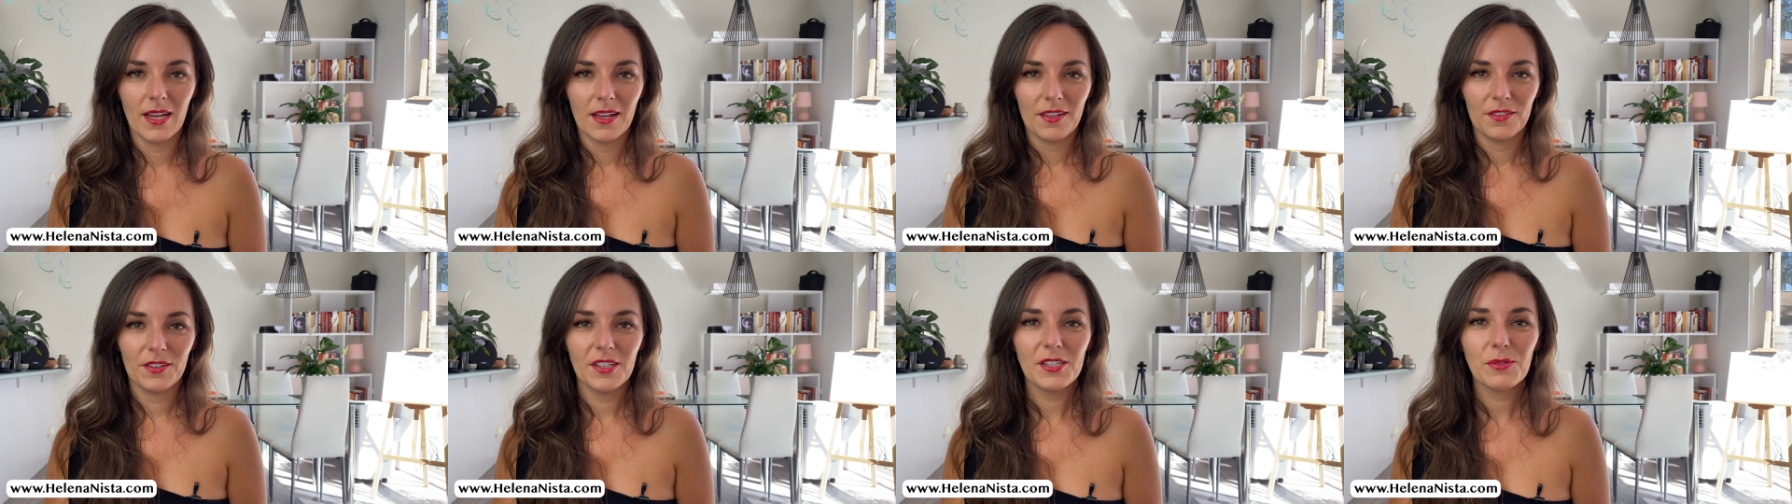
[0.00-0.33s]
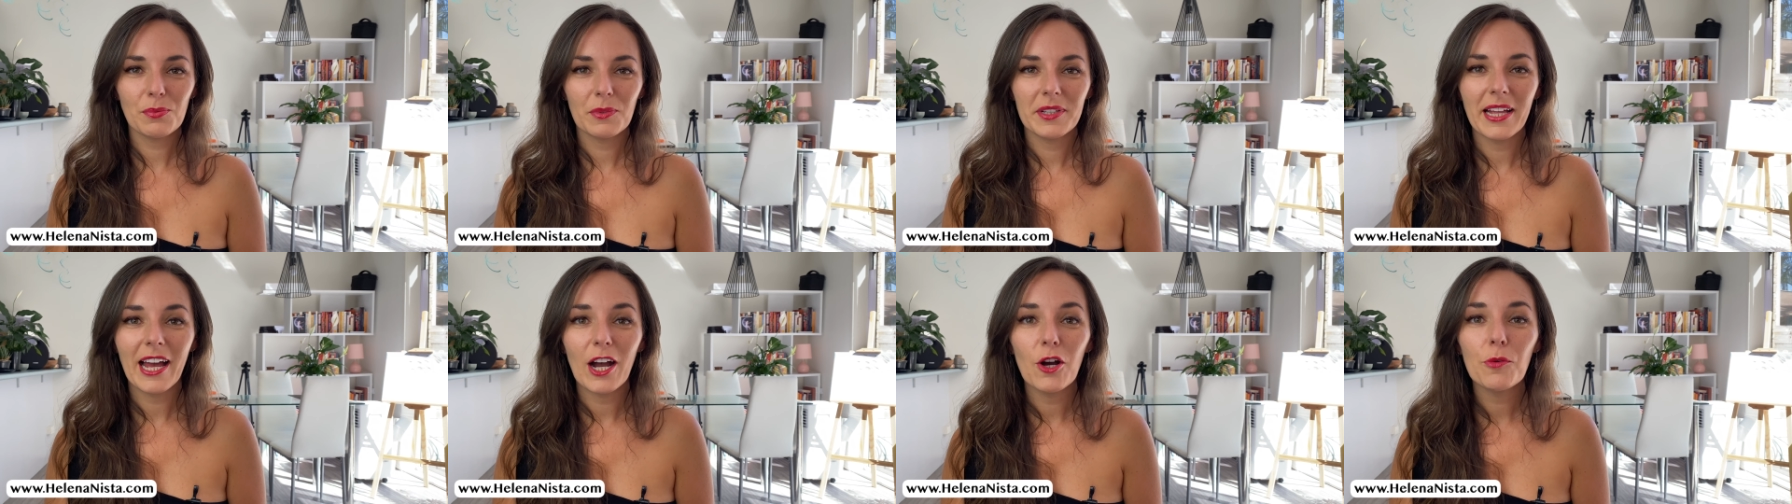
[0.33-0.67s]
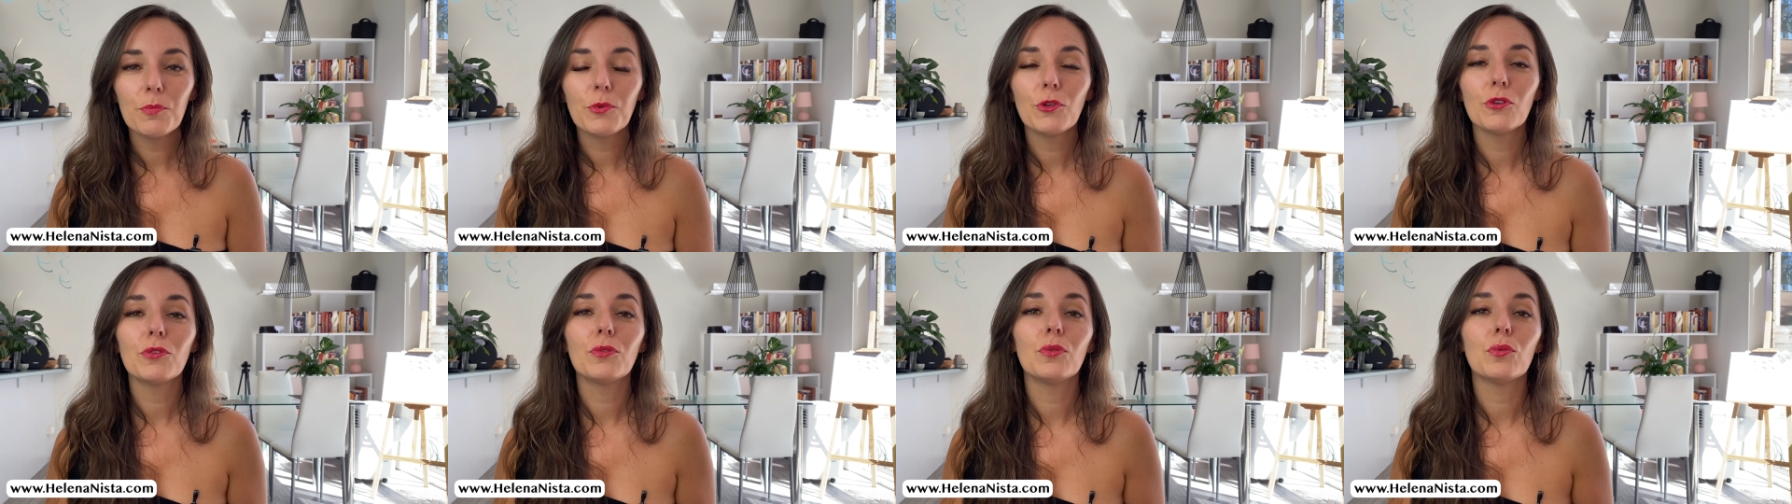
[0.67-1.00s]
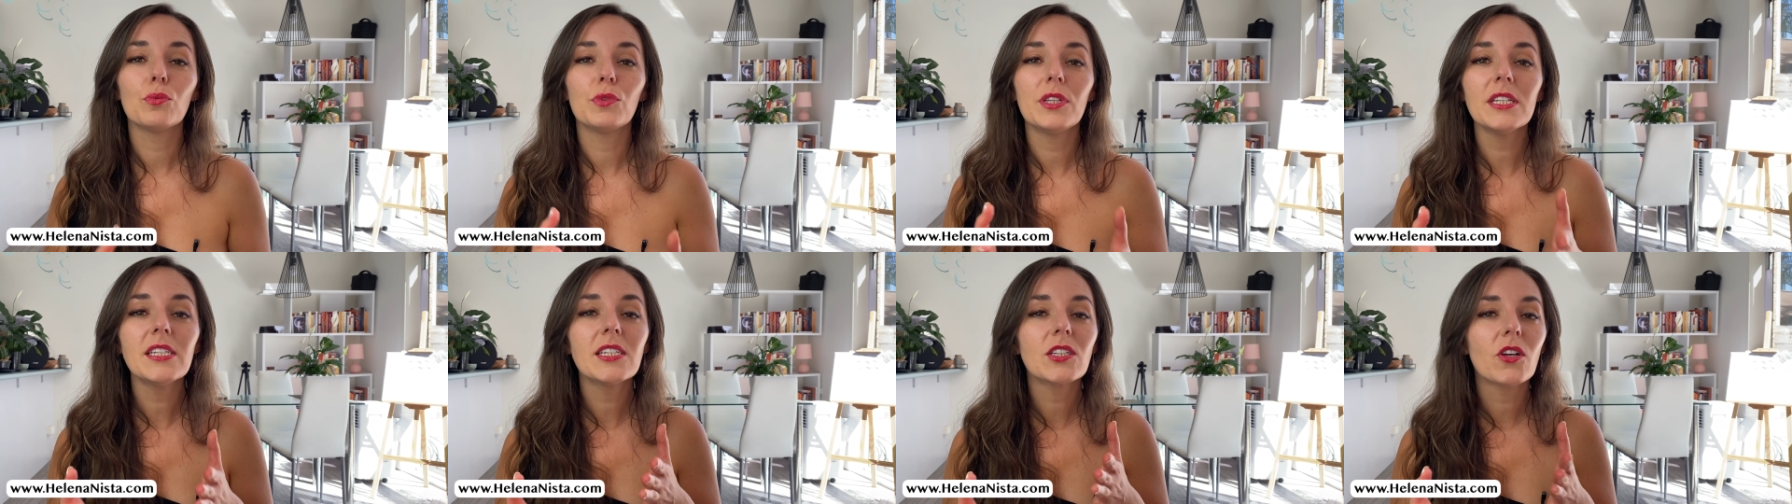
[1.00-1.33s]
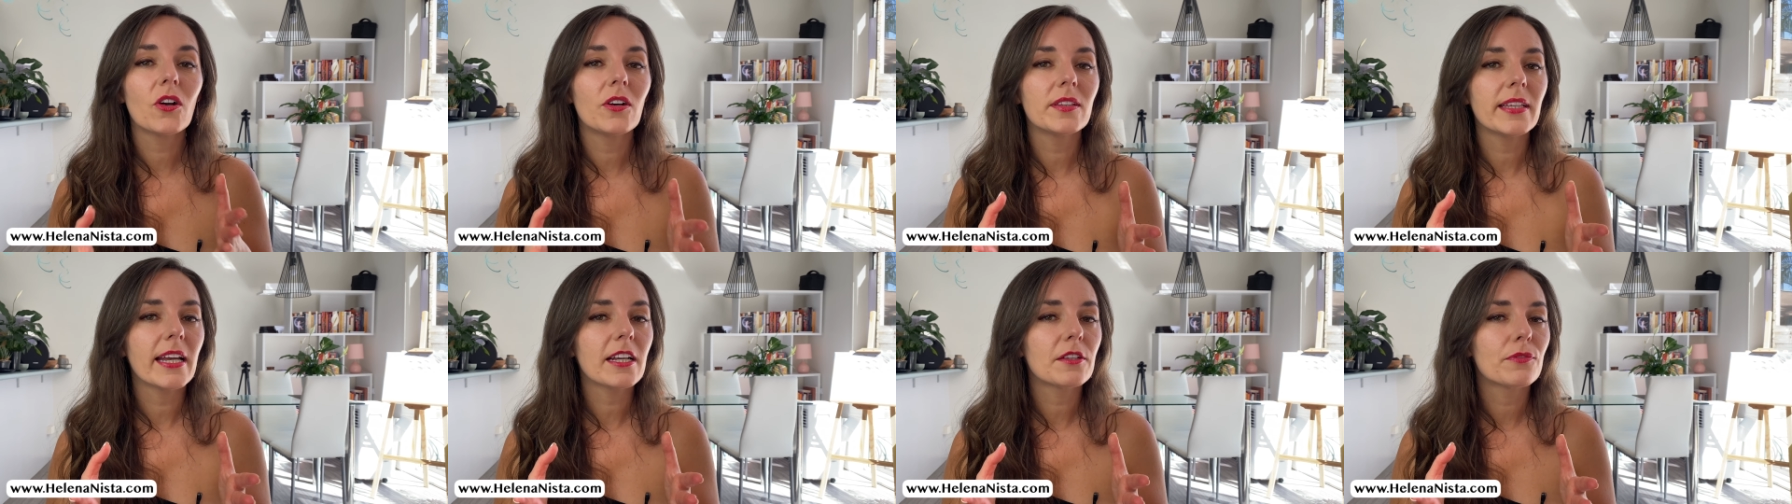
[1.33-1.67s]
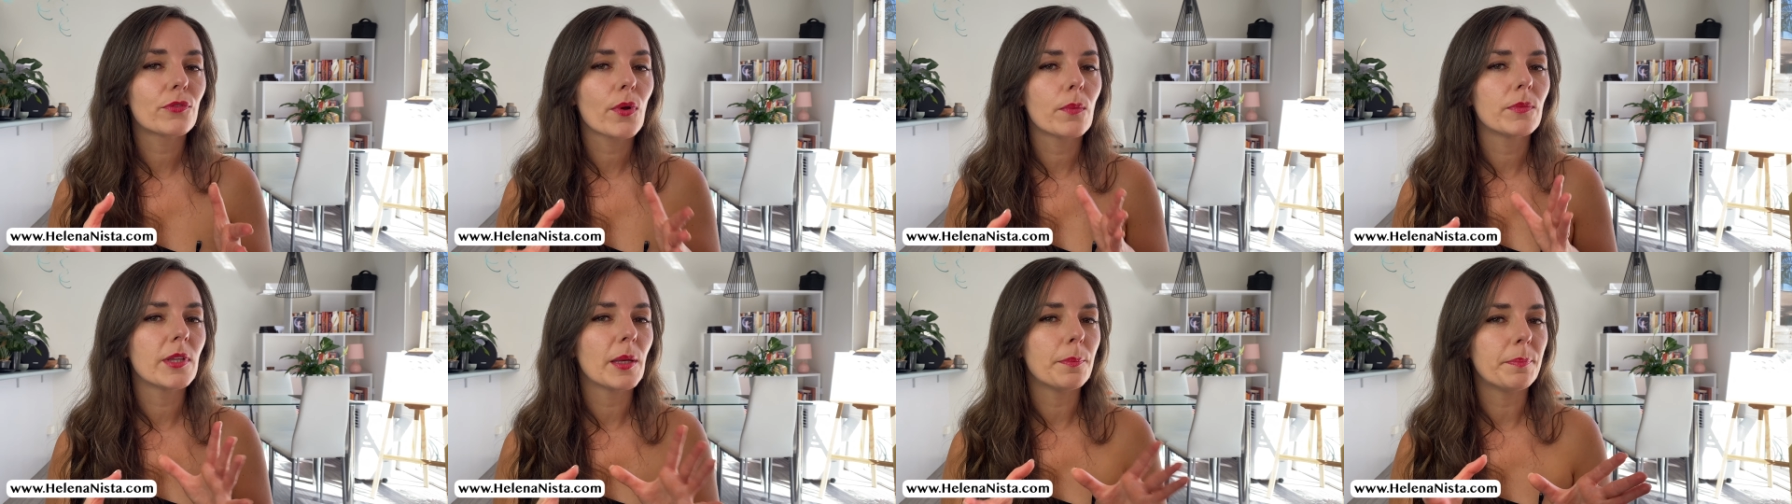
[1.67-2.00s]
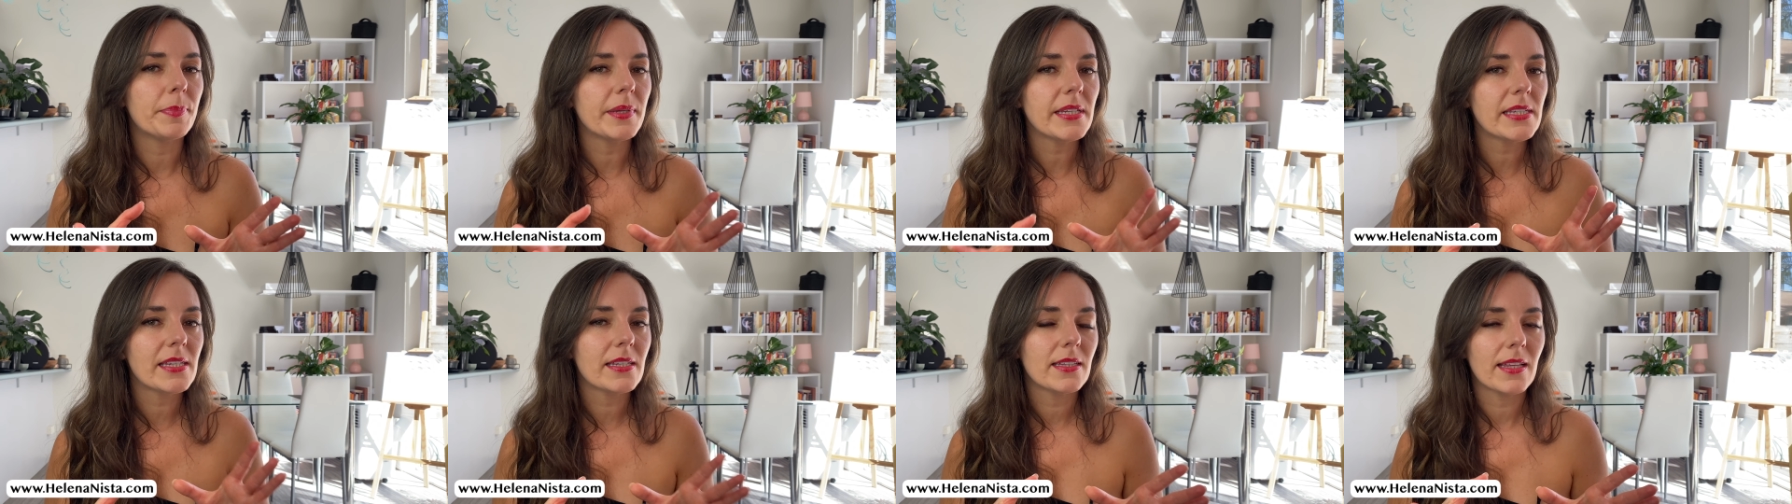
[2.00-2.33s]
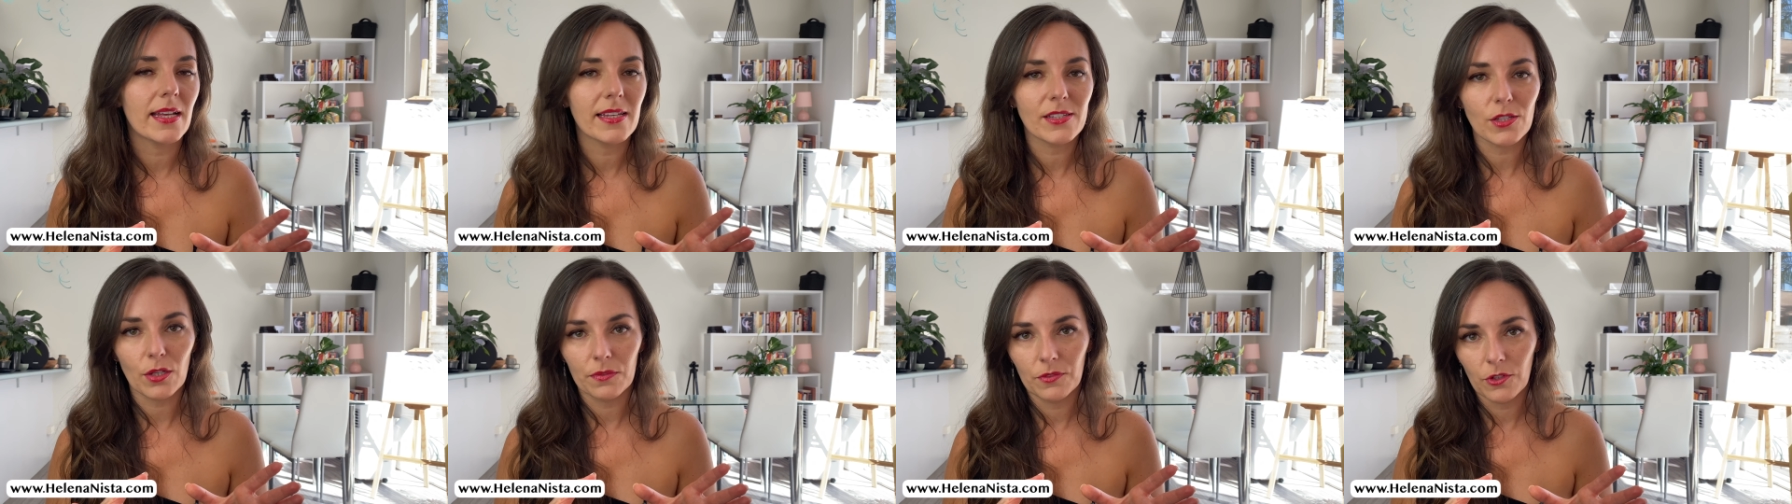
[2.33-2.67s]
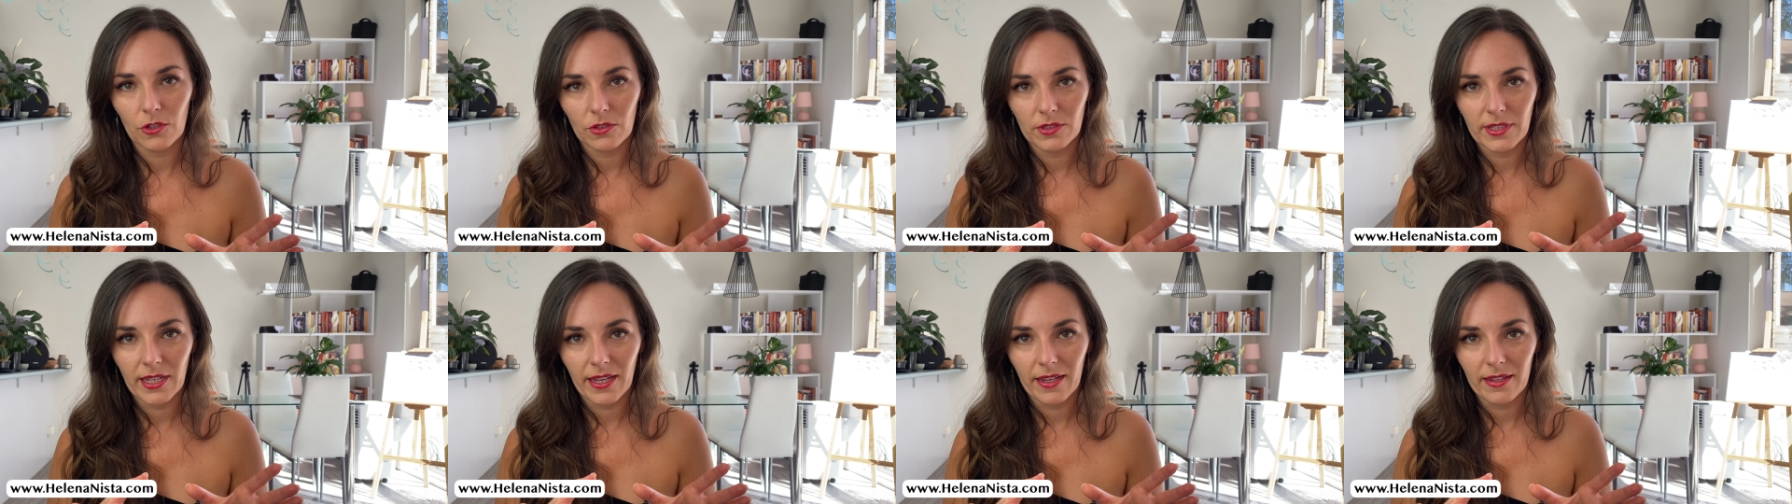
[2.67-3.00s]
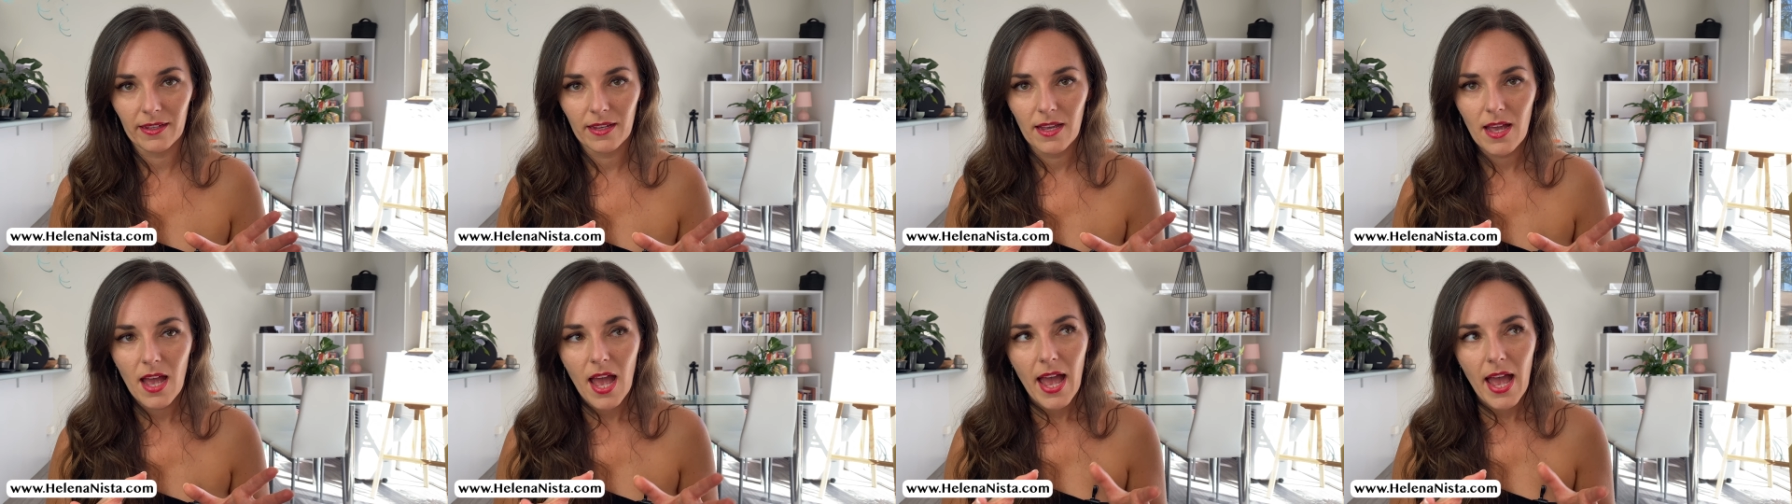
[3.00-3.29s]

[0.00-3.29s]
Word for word: This will help you to disconnect from the busyness of your day